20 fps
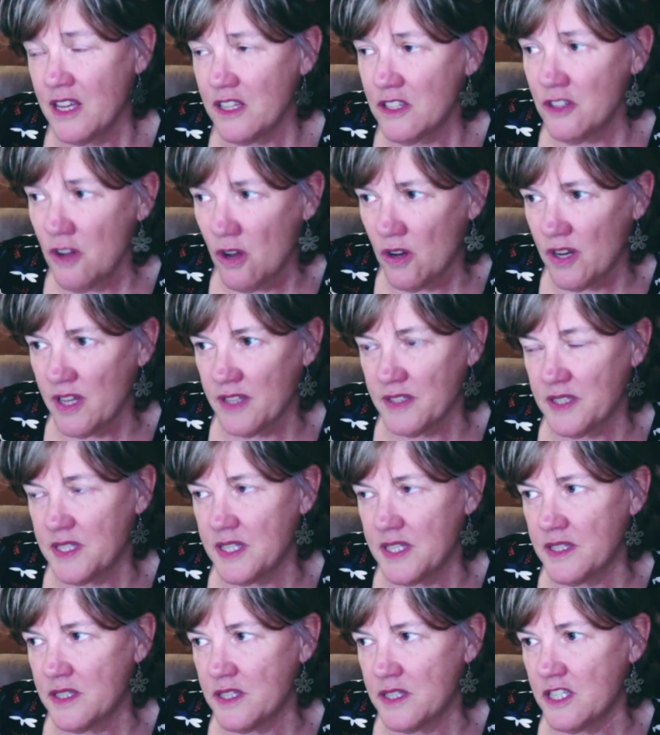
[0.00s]
Not as
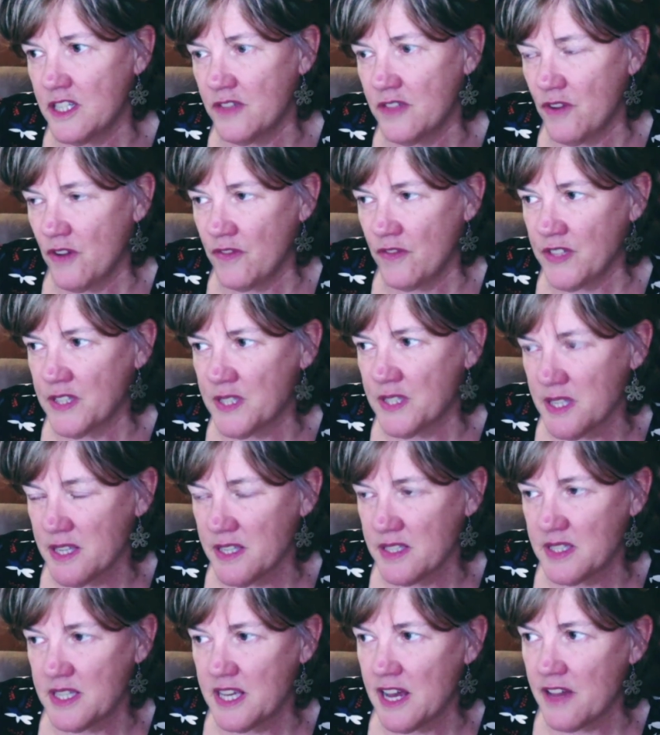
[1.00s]
sensitive, obviously,
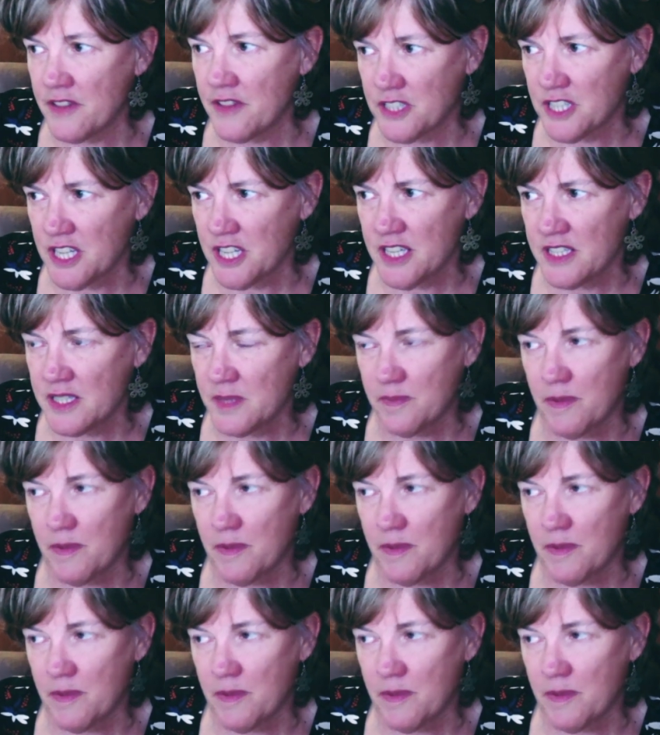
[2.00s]
as the other tests,